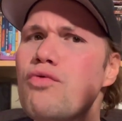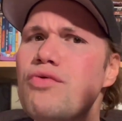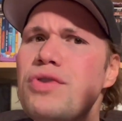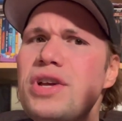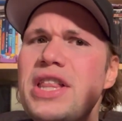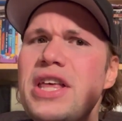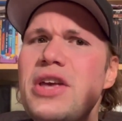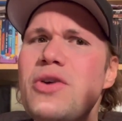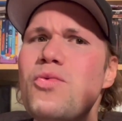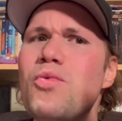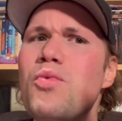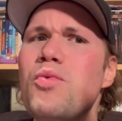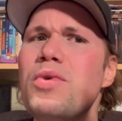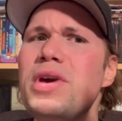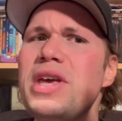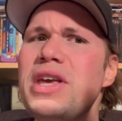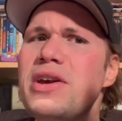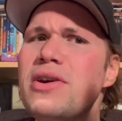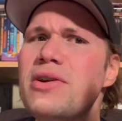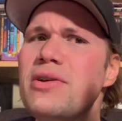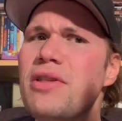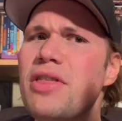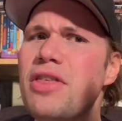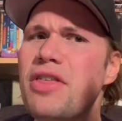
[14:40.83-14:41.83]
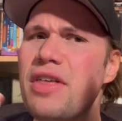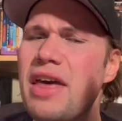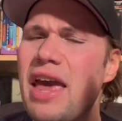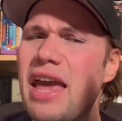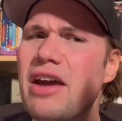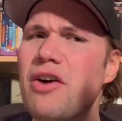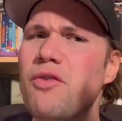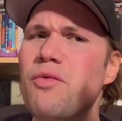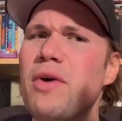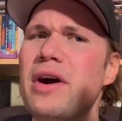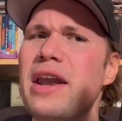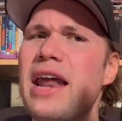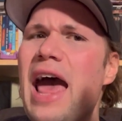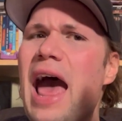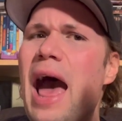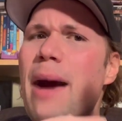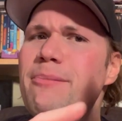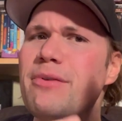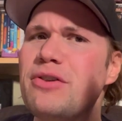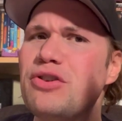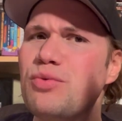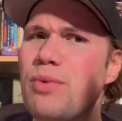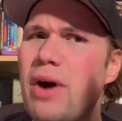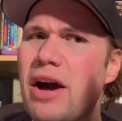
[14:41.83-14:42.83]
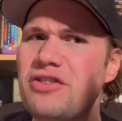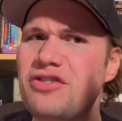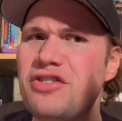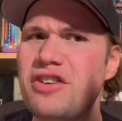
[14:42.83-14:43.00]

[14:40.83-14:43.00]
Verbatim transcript: really weird thing of what happens while